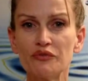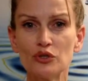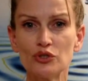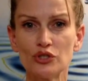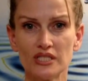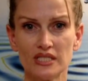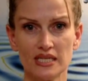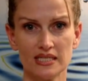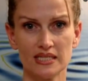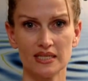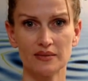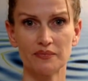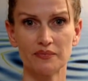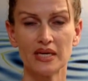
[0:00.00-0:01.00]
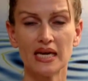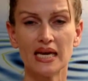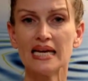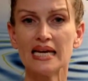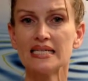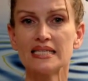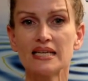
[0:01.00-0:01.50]
infusion system
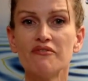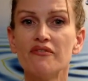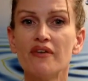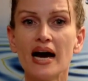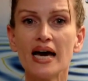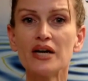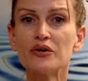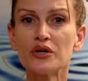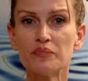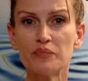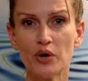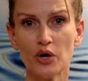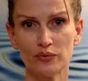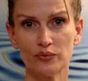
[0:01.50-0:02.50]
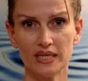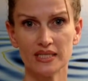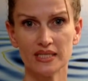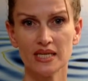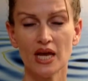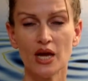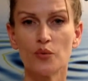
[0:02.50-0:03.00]
is a vital
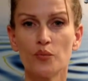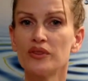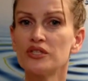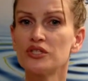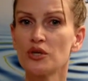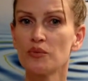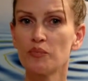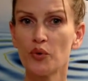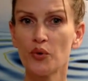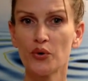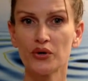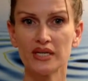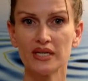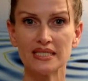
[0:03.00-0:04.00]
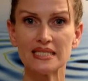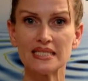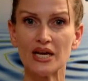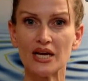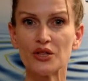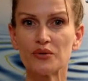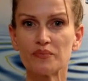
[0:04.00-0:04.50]
component with supporting
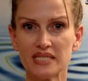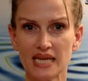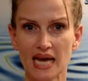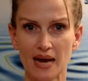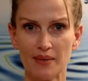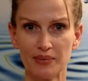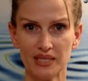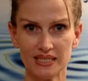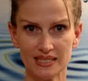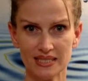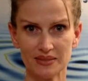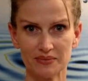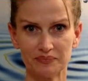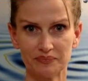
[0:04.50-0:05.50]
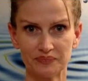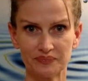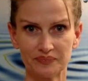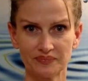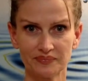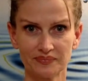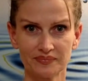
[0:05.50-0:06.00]
cellular metabolism.
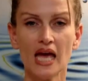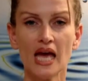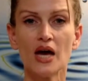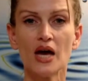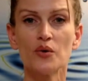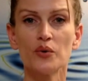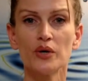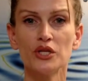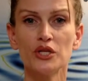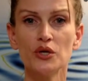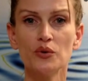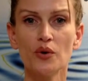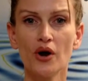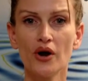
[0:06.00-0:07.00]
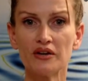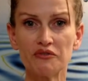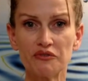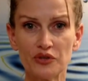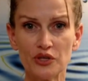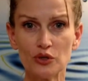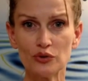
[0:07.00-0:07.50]
When you are
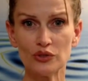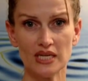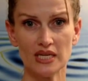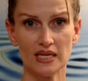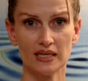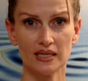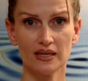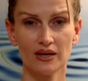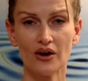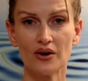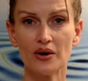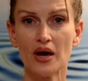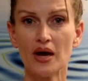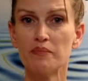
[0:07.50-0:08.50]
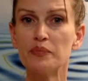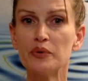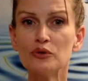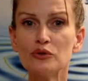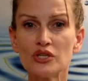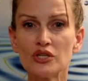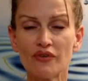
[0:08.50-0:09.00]
infusing a
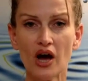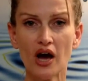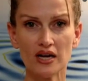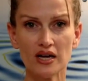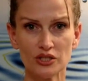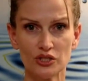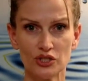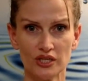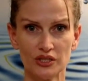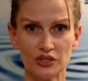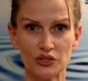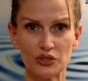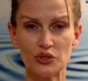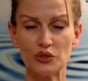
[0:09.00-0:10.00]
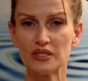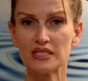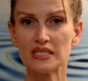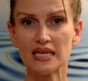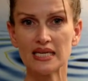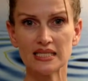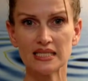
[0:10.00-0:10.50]
boost of oxygen to the
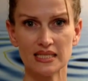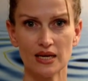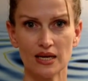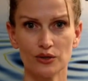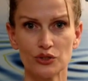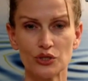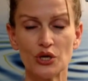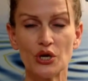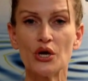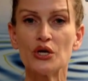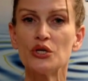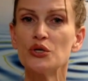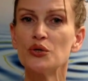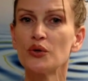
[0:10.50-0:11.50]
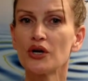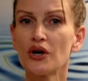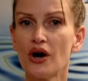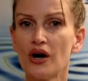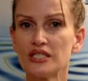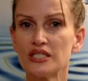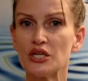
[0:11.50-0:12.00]
skin cells, you are
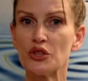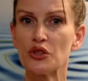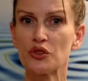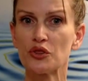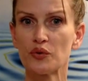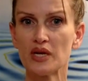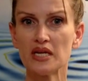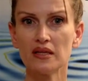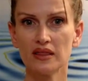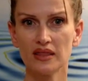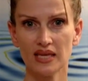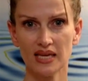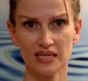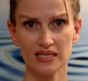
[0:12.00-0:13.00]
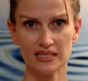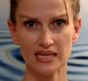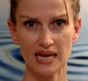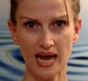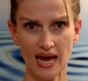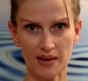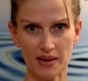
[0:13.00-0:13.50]
causing three things
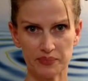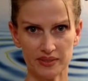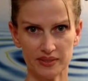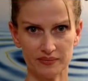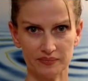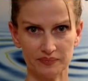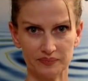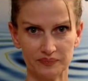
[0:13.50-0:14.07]
to happen.